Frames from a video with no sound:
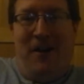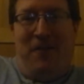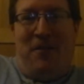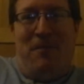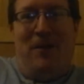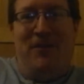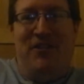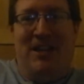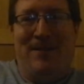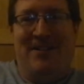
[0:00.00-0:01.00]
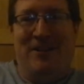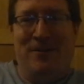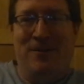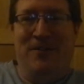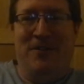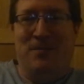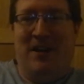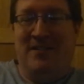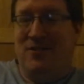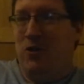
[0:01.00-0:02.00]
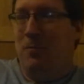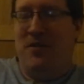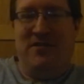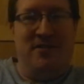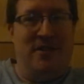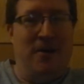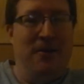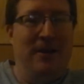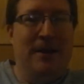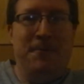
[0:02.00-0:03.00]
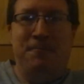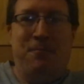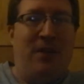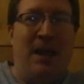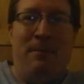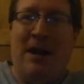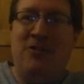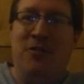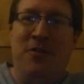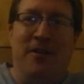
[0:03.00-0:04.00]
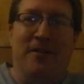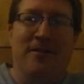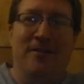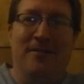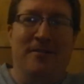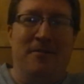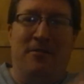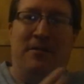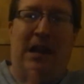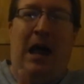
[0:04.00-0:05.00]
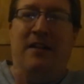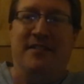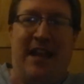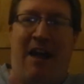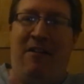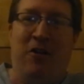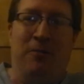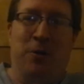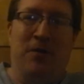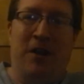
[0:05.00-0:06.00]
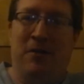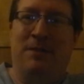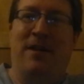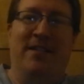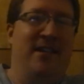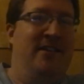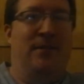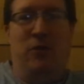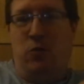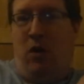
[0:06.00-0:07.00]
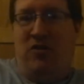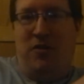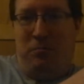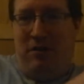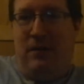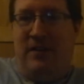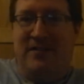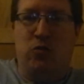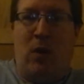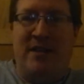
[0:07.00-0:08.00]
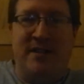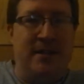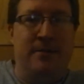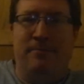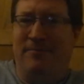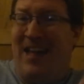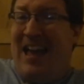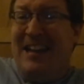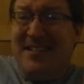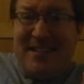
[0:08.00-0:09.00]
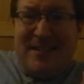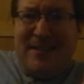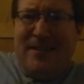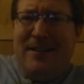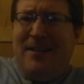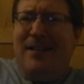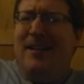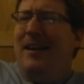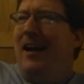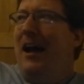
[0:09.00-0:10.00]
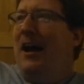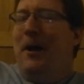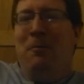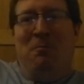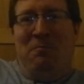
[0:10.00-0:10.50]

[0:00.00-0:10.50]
of the Marvel Cinematic Universe because it's almost as though imagine that the last Carry On movie only made sense if you'd watched the previous 28 um,